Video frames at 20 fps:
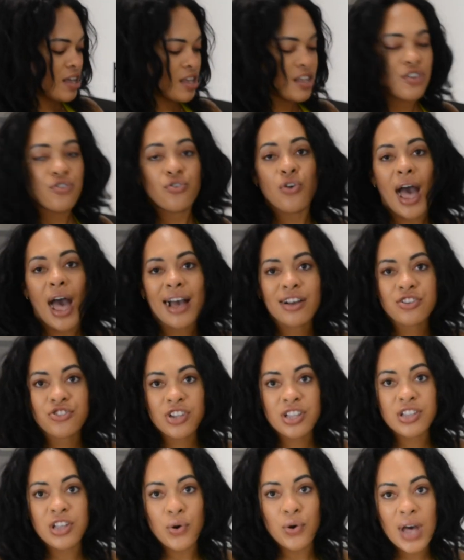You
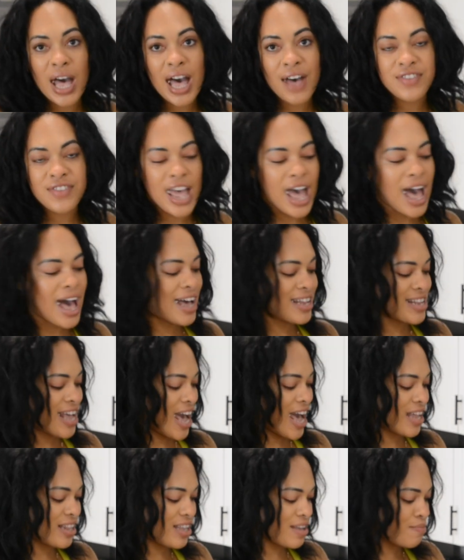actually don't have to add
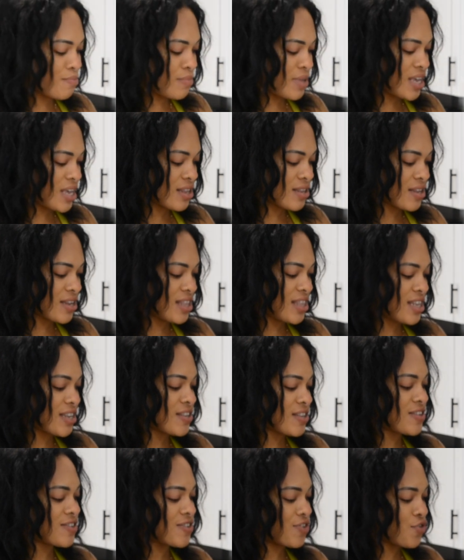any meat to this
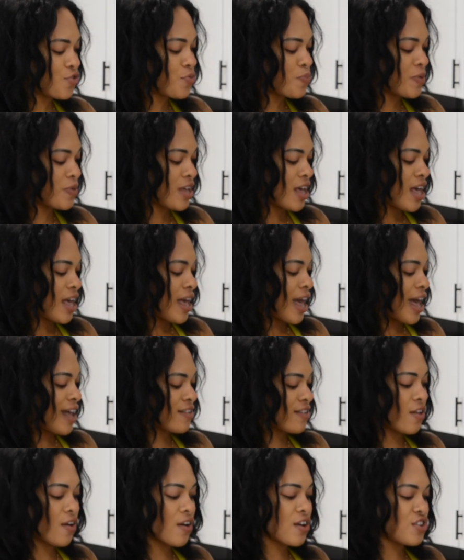soup as
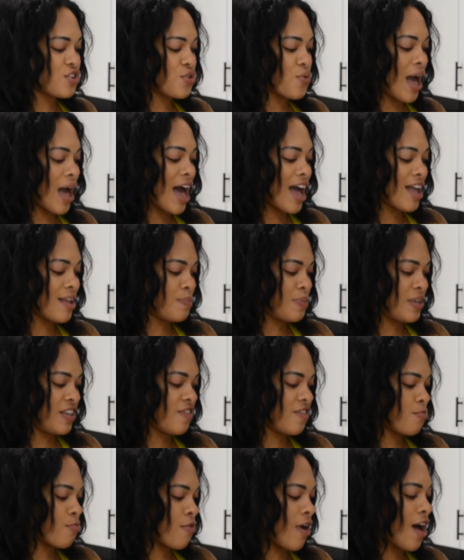long as you add
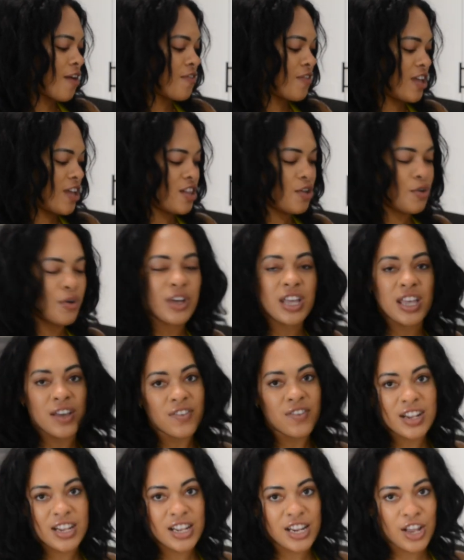beef broth, and it'll give
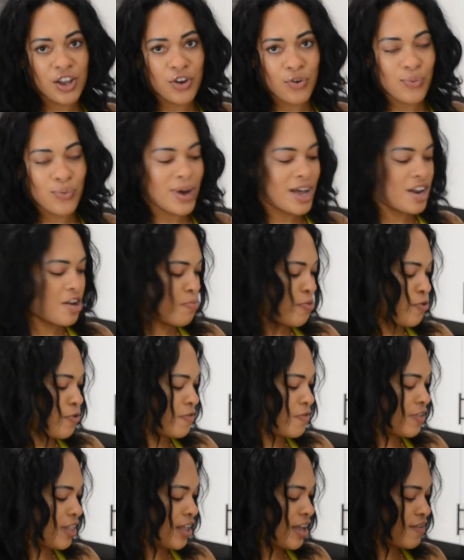it an incredible
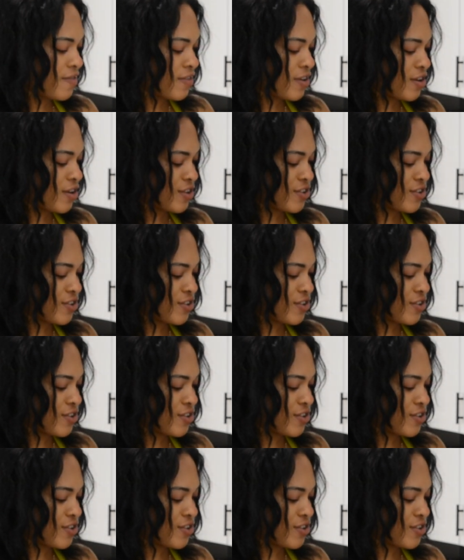flavor.